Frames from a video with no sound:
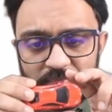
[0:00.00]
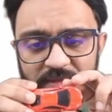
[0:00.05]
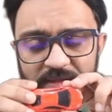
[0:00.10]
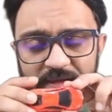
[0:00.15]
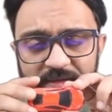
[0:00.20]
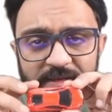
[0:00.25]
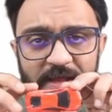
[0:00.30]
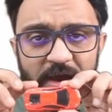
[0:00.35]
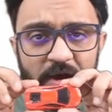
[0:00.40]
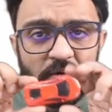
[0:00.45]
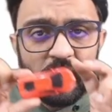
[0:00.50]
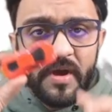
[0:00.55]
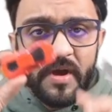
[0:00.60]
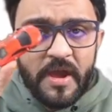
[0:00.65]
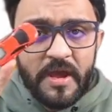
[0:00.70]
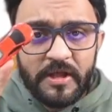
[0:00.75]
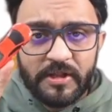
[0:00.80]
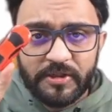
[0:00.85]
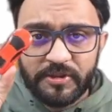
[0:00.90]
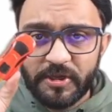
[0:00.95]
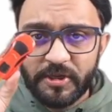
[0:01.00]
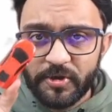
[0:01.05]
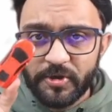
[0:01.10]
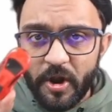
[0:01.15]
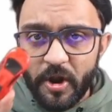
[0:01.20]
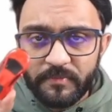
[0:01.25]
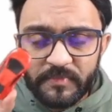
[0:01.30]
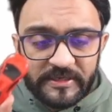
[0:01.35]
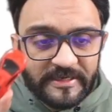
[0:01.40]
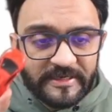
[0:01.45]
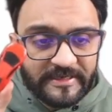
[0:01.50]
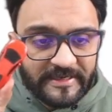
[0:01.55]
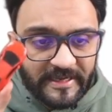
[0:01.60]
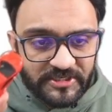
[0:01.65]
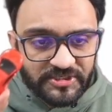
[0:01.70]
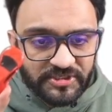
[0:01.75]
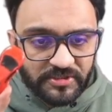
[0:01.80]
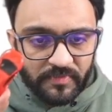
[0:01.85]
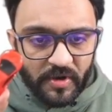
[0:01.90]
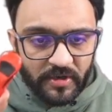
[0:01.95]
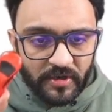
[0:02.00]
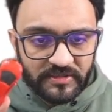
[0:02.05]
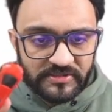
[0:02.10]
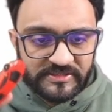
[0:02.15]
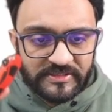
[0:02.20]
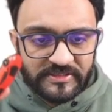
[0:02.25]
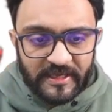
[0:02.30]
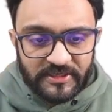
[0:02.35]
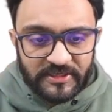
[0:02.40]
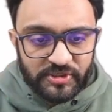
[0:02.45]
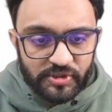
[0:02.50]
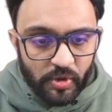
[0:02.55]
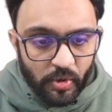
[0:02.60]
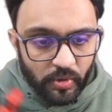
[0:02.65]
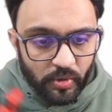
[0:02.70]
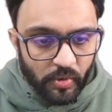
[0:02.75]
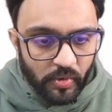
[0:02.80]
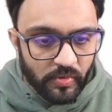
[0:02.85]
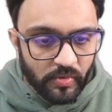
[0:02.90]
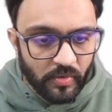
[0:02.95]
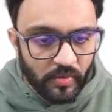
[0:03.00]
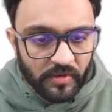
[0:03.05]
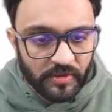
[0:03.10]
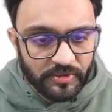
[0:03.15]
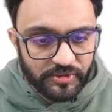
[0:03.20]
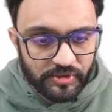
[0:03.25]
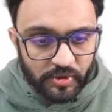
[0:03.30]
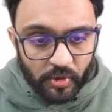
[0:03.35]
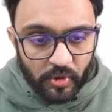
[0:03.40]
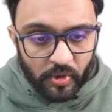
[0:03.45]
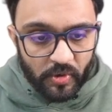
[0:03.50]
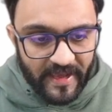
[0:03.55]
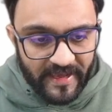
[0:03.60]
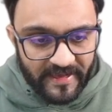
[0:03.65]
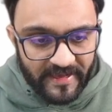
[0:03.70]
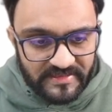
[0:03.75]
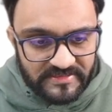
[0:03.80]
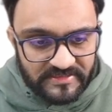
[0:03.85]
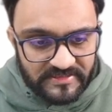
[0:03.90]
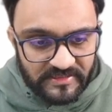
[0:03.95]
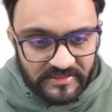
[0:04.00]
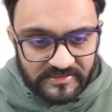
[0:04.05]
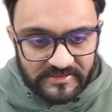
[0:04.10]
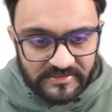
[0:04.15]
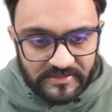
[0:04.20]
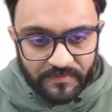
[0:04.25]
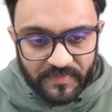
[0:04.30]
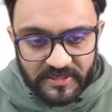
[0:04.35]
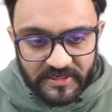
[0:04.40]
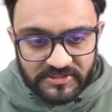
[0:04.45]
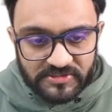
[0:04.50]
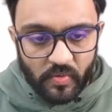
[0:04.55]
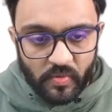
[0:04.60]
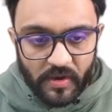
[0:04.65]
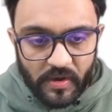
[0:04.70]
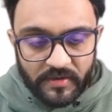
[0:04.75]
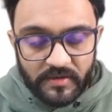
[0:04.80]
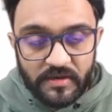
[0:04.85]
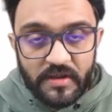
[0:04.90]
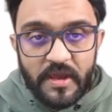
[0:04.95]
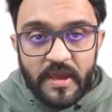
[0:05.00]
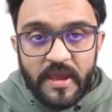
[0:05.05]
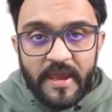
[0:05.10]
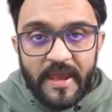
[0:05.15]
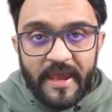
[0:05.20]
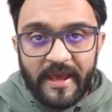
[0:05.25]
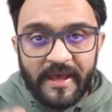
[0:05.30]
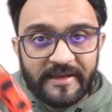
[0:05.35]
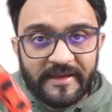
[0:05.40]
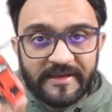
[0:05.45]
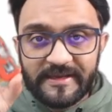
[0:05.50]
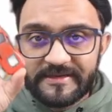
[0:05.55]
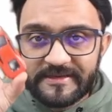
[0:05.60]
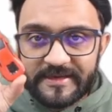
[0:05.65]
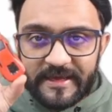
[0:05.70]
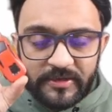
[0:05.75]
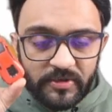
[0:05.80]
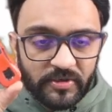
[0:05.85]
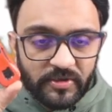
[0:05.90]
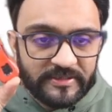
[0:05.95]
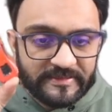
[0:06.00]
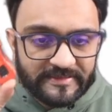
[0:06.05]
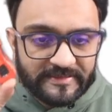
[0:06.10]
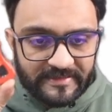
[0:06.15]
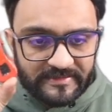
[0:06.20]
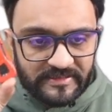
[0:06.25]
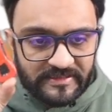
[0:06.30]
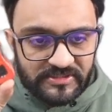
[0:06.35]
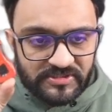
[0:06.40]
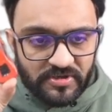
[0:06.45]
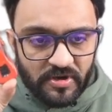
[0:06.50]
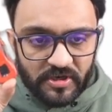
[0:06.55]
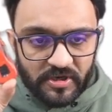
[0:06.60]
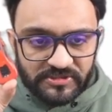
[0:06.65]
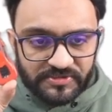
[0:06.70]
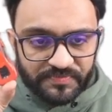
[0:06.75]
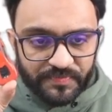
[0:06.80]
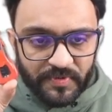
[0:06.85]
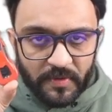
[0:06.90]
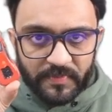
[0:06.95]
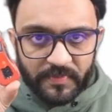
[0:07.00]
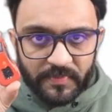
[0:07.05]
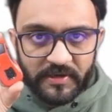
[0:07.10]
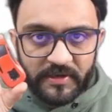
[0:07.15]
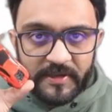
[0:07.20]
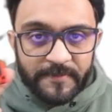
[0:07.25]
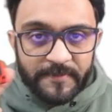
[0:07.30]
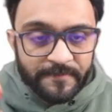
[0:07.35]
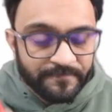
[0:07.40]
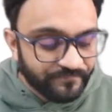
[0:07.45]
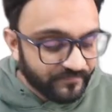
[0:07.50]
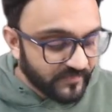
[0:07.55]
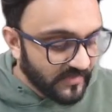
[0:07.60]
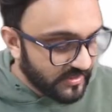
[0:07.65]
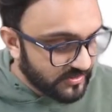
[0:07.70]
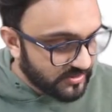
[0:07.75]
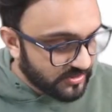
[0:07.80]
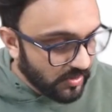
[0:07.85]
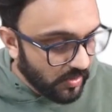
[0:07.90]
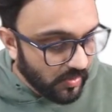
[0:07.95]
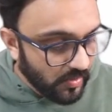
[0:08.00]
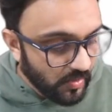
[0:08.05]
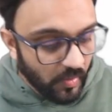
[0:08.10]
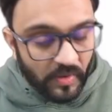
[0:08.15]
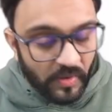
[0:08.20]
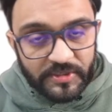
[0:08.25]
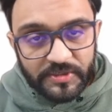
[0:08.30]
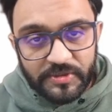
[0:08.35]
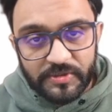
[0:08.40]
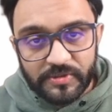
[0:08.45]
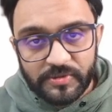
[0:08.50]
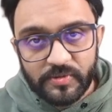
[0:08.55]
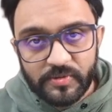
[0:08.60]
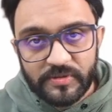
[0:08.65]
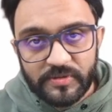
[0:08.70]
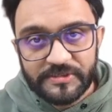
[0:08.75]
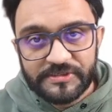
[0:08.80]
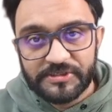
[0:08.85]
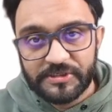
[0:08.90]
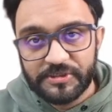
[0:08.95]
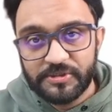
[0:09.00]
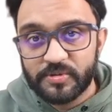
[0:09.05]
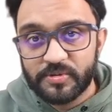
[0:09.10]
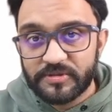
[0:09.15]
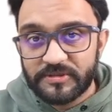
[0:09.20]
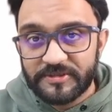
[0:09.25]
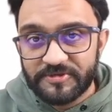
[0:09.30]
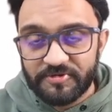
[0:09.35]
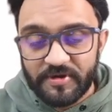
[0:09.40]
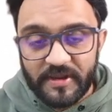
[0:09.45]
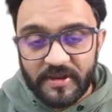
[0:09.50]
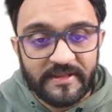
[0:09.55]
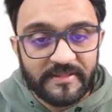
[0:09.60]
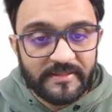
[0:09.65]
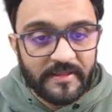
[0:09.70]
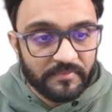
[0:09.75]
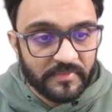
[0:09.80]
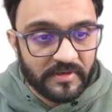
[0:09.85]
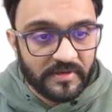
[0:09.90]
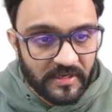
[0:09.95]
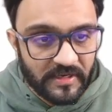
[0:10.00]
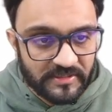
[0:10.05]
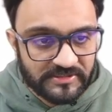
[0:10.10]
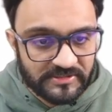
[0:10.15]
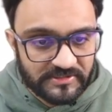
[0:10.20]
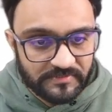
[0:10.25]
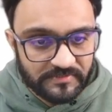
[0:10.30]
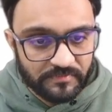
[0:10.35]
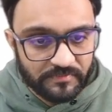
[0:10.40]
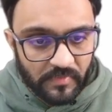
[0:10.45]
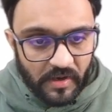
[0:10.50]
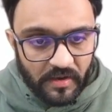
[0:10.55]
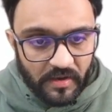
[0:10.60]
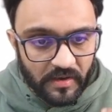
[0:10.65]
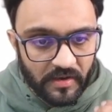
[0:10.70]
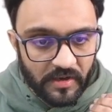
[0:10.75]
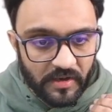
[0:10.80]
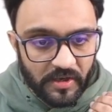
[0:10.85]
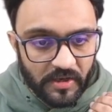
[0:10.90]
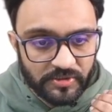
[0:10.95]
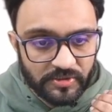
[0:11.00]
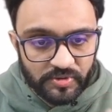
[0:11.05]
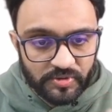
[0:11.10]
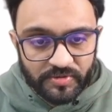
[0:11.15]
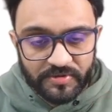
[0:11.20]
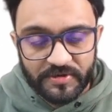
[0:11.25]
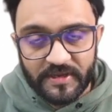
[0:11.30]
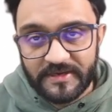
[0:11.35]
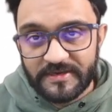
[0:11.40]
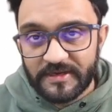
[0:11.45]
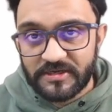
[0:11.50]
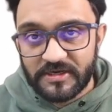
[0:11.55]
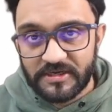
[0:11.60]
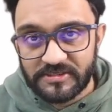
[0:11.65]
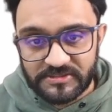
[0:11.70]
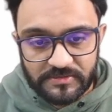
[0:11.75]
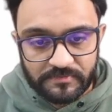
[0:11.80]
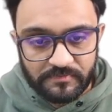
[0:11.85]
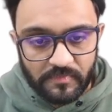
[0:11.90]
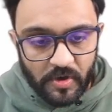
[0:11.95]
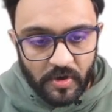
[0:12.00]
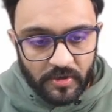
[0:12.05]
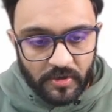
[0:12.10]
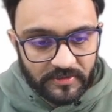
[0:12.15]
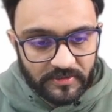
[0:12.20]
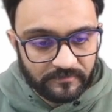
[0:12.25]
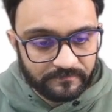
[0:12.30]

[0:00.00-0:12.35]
Now, the normal detection models like YOLO, uh, YOLO X is the biggest one, and it cannot detect these cars properly. So what you do is you train them custom uh, to create a custom model.